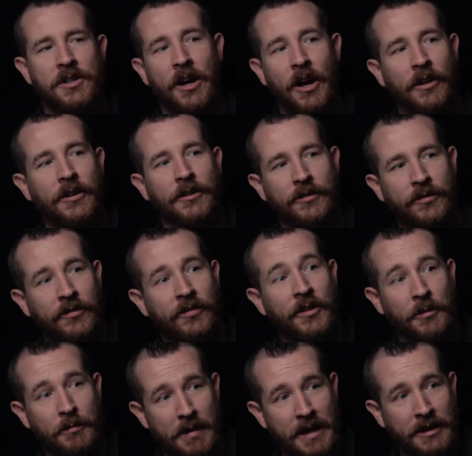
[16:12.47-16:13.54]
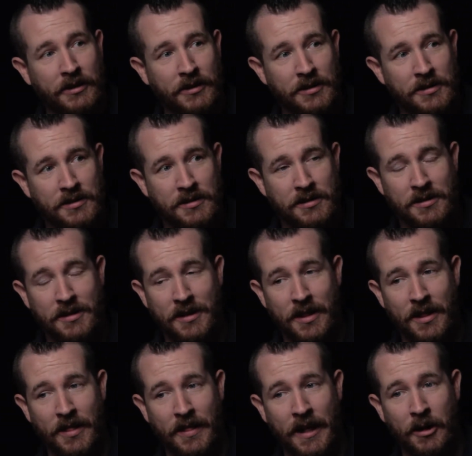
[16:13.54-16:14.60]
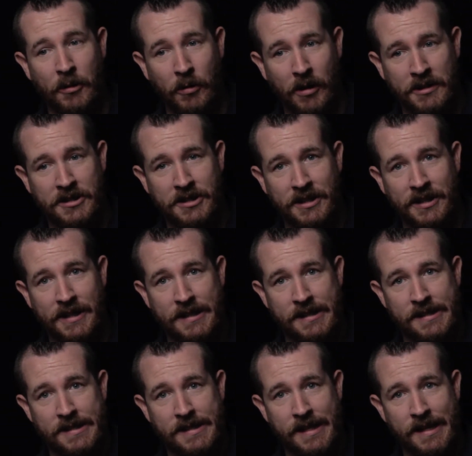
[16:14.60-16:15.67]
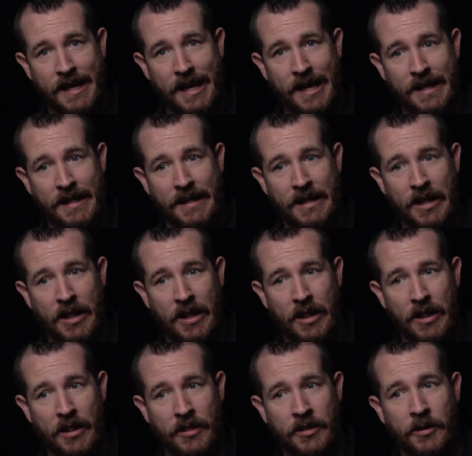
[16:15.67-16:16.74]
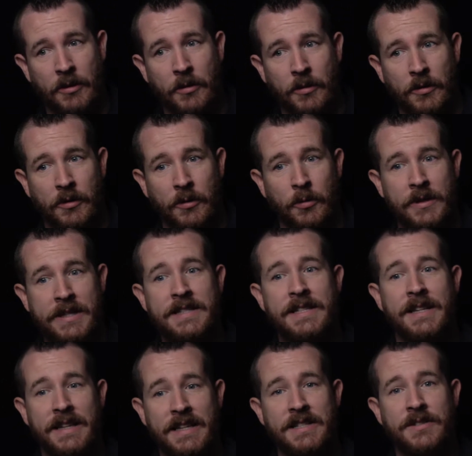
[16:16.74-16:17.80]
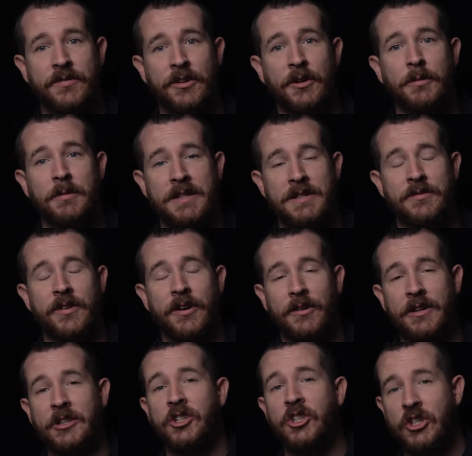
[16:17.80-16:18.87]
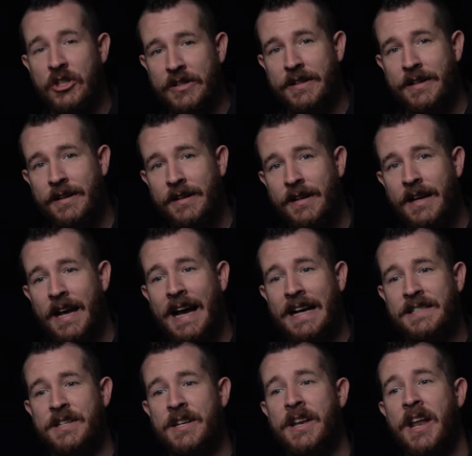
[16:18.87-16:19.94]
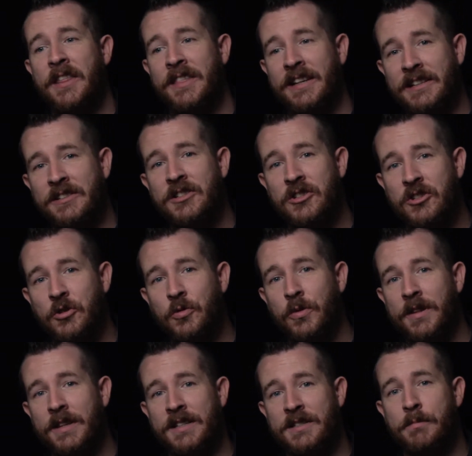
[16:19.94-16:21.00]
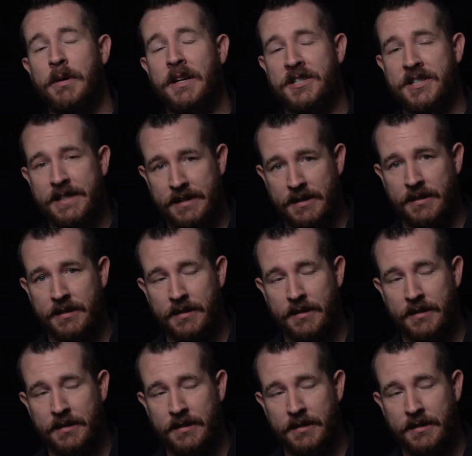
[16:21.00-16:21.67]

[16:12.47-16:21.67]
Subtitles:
to other filmmakers that are watching this that the reason this film is very good has nothing to do with its budget.